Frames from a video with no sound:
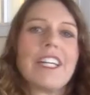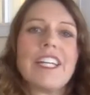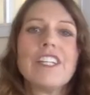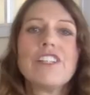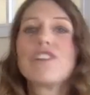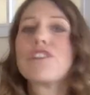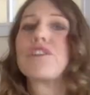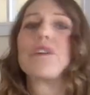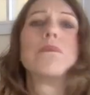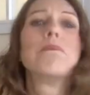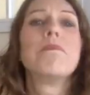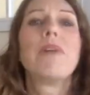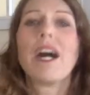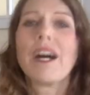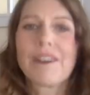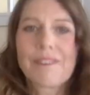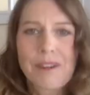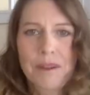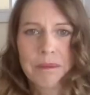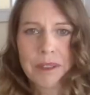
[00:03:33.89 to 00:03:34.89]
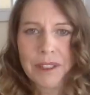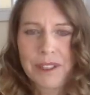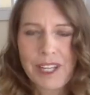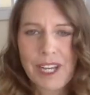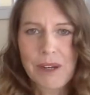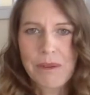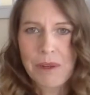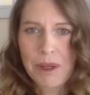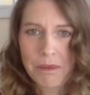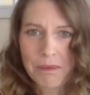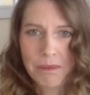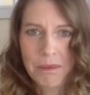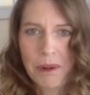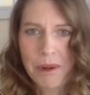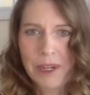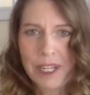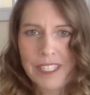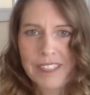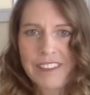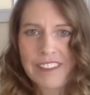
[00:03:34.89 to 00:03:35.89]
insurmountable at one
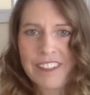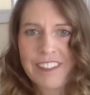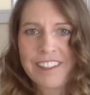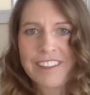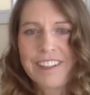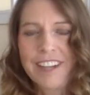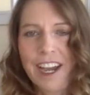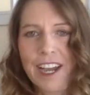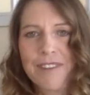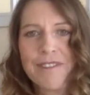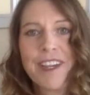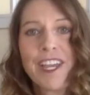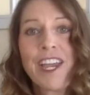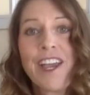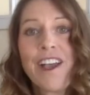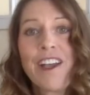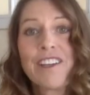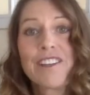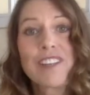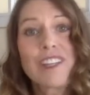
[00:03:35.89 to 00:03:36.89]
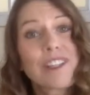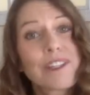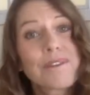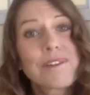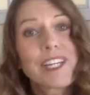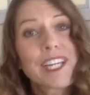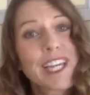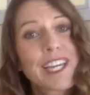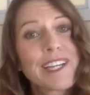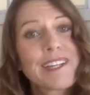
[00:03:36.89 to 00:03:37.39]
point in time suddenly